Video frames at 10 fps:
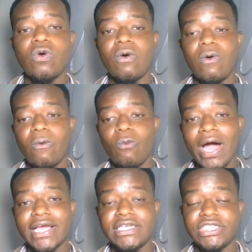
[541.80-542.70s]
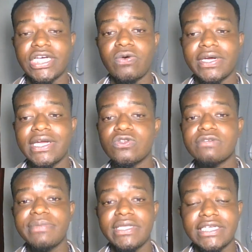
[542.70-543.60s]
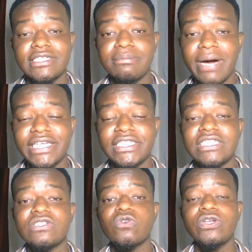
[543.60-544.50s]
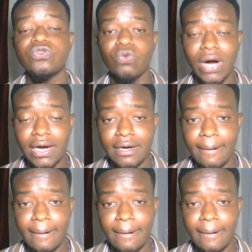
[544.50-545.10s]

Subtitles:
to work in January does not mean that in March it is going to work.